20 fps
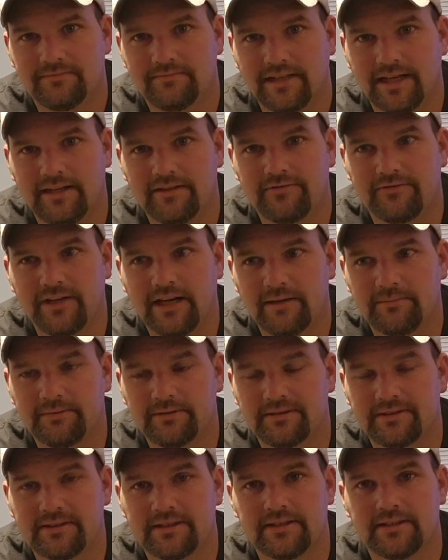
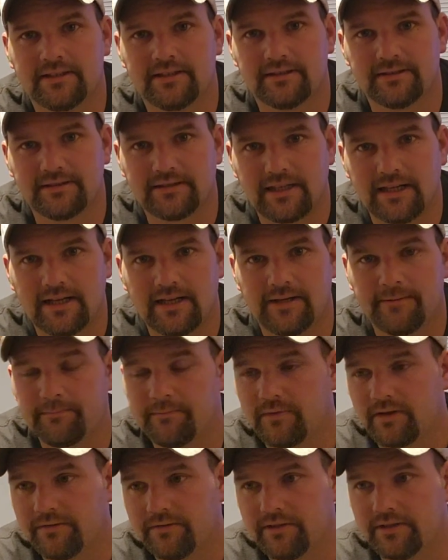95% of the time,
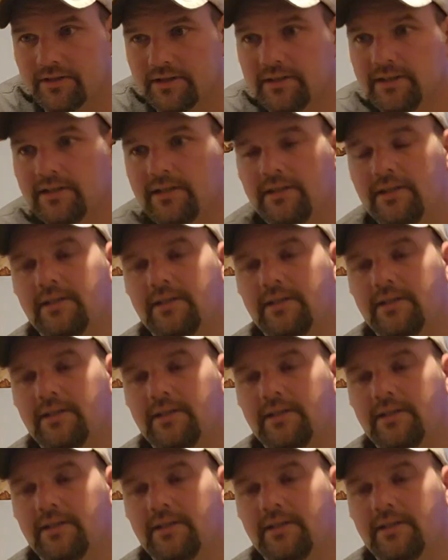really.